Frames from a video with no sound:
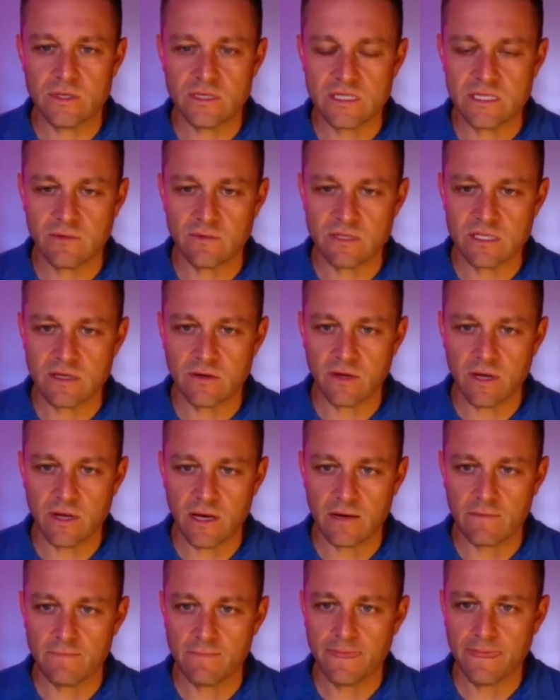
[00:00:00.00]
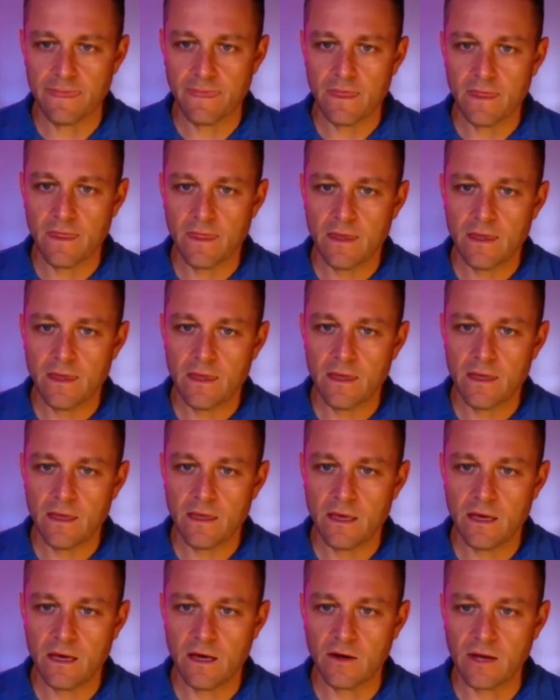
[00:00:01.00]
it and see what's going on.
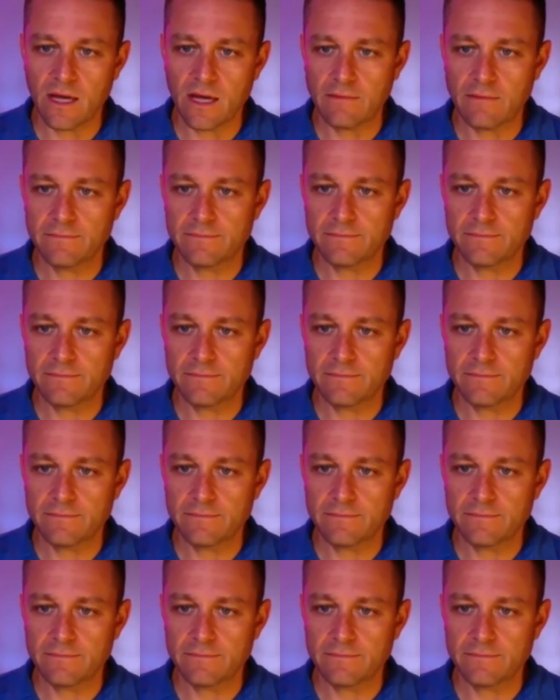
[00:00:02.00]
Okay.